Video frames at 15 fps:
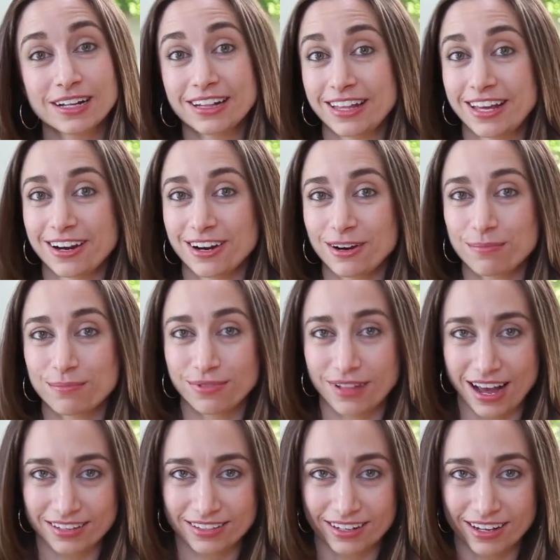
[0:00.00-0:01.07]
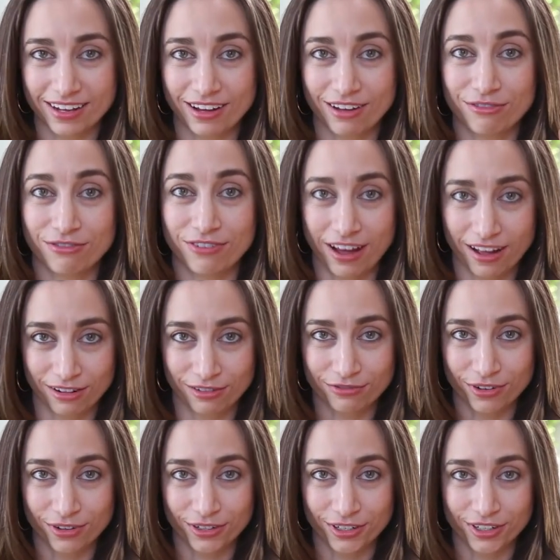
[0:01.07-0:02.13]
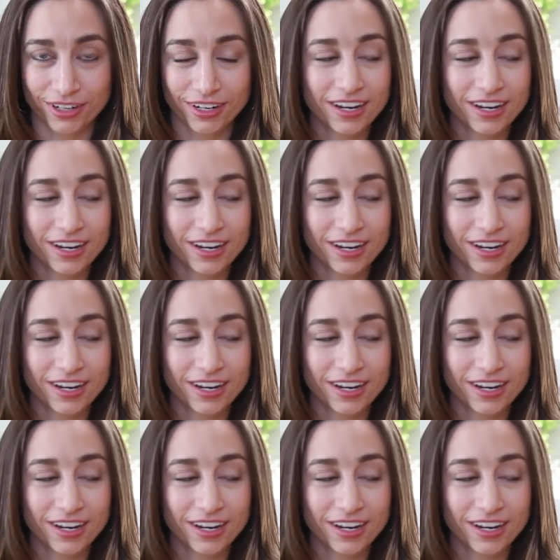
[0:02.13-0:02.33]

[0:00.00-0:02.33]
clear plastic file folder.